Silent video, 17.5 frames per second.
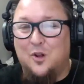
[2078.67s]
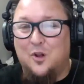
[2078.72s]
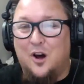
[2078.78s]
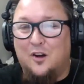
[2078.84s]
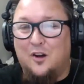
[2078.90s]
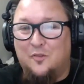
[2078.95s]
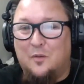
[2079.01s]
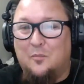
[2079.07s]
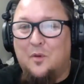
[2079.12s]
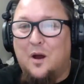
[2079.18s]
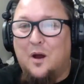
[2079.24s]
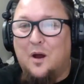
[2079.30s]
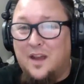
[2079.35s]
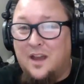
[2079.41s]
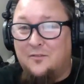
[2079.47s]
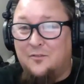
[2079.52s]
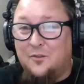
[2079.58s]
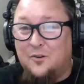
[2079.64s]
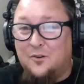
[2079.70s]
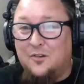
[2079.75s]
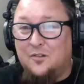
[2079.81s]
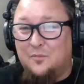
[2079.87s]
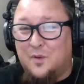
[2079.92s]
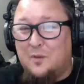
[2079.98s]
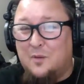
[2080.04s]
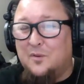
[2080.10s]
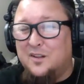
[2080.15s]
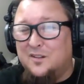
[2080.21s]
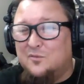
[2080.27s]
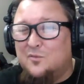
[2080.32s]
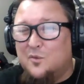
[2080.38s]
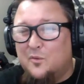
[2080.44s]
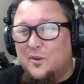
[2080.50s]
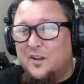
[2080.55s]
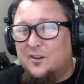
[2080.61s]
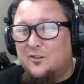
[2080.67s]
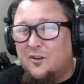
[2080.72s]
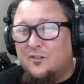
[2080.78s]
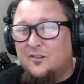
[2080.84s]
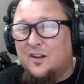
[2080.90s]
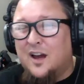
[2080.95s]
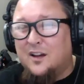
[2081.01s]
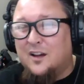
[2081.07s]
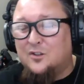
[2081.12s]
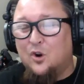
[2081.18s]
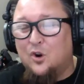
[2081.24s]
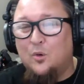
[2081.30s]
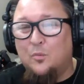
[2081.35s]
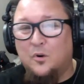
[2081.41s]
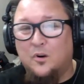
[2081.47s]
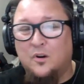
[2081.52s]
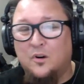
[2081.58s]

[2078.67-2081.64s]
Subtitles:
from now, probably when we get around to October.